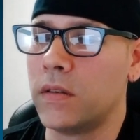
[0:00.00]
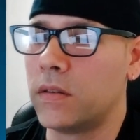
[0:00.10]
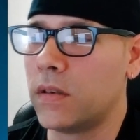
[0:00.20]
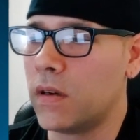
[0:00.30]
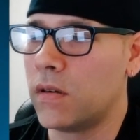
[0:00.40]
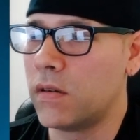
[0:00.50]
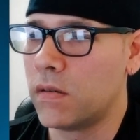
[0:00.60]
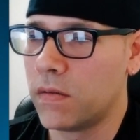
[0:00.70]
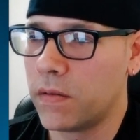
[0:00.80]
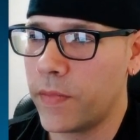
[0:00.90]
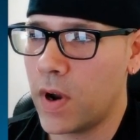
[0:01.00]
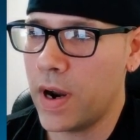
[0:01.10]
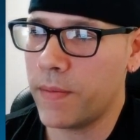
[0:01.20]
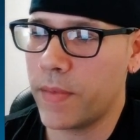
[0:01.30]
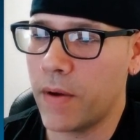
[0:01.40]
So, all
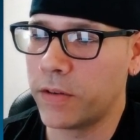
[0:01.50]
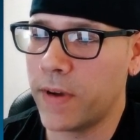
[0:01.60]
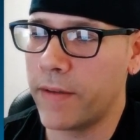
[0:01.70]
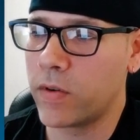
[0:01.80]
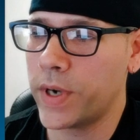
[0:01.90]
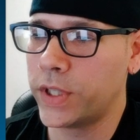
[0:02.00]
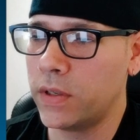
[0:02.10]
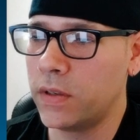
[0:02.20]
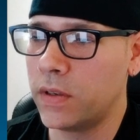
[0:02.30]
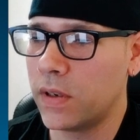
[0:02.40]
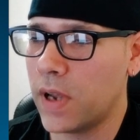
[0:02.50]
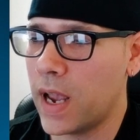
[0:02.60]
right, that was 5 questions,